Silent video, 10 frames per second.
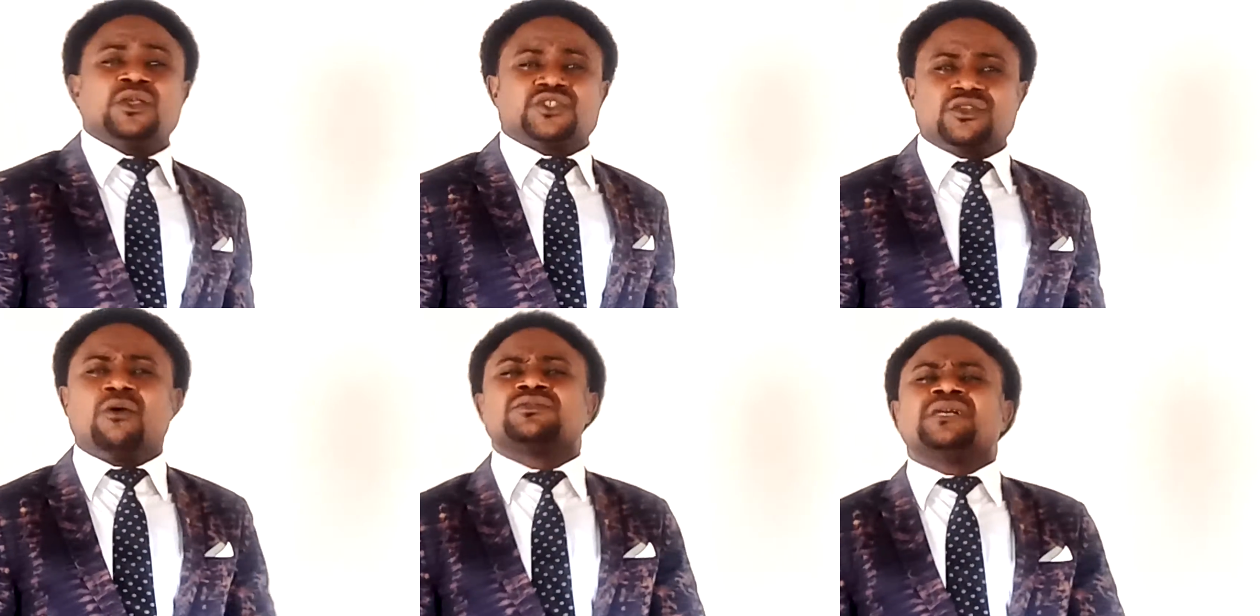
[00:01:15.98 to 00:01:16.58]

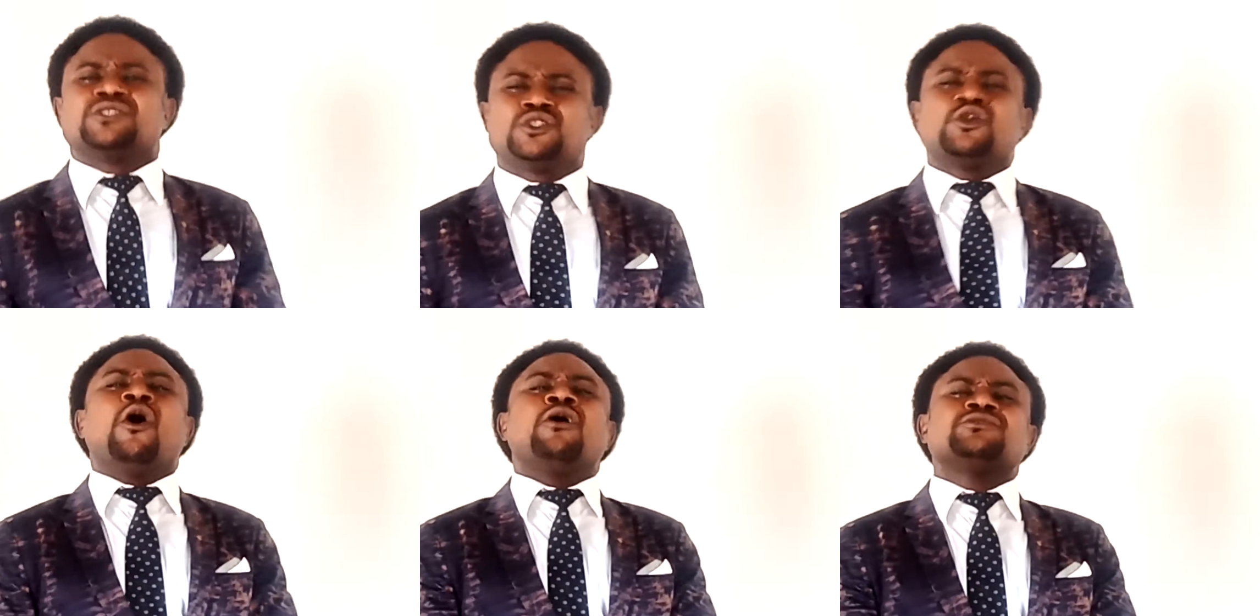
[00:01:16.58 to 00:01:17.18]
So
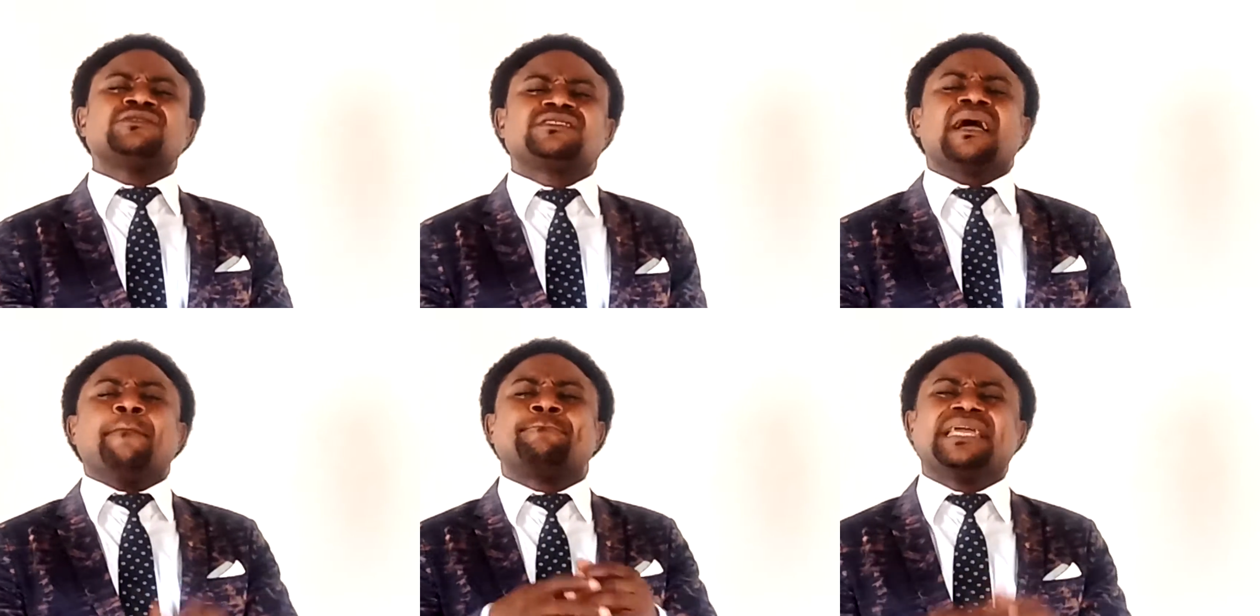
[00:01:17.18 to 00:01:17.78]

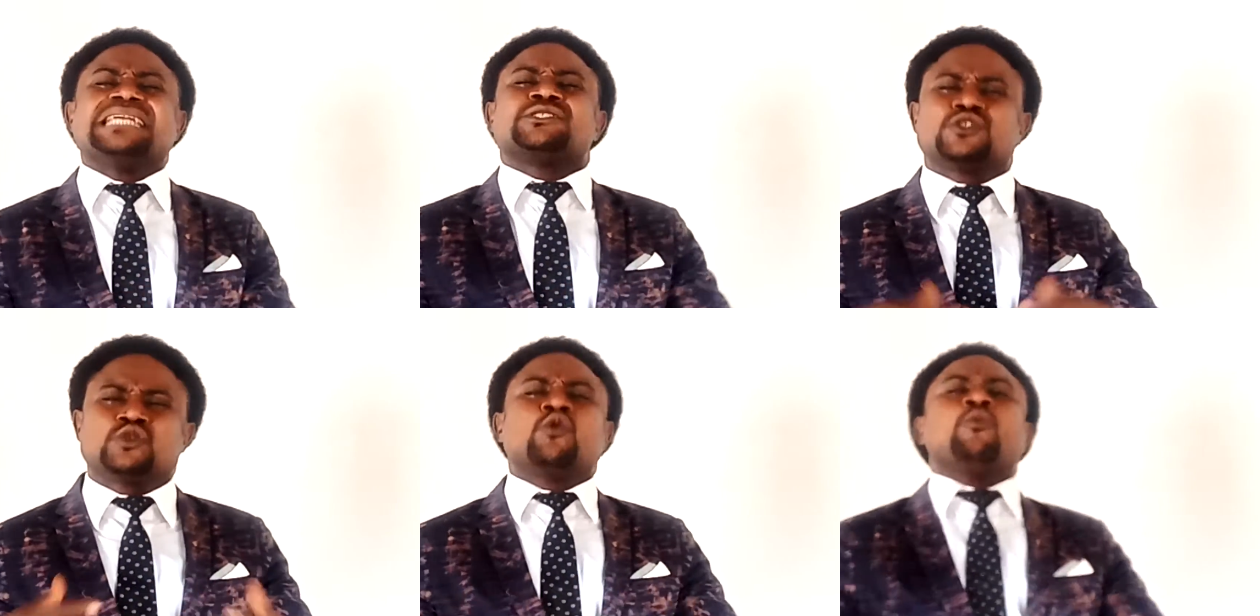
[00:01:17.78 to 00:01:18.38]
don't
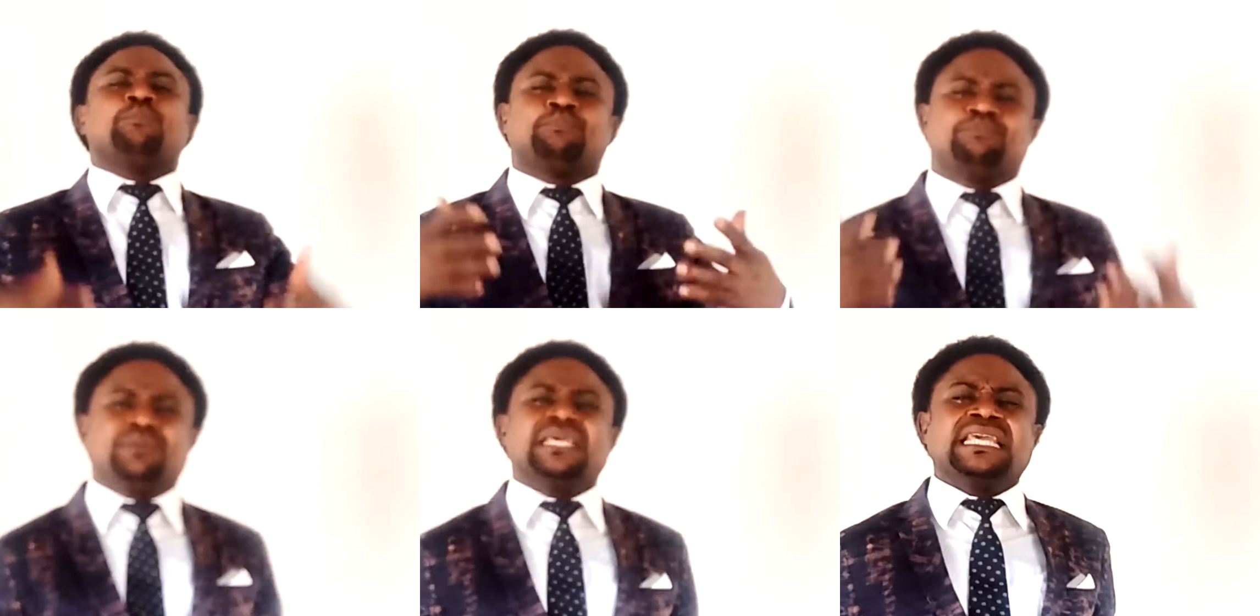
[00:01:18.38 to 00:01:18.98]
be too
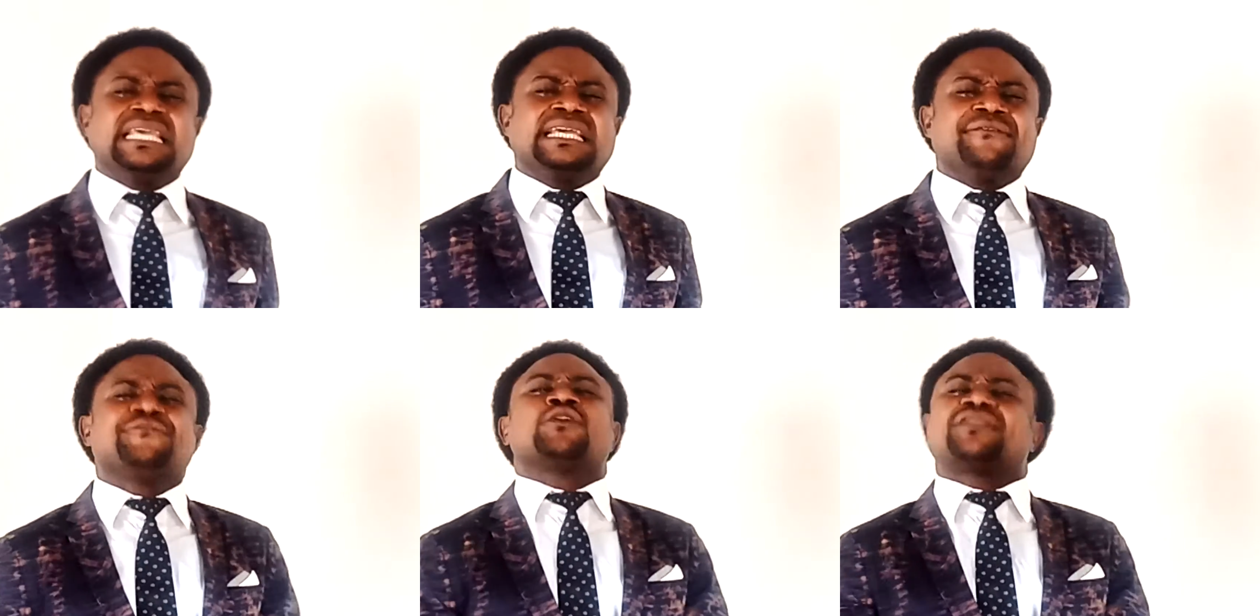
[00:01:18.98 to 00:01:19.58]
big for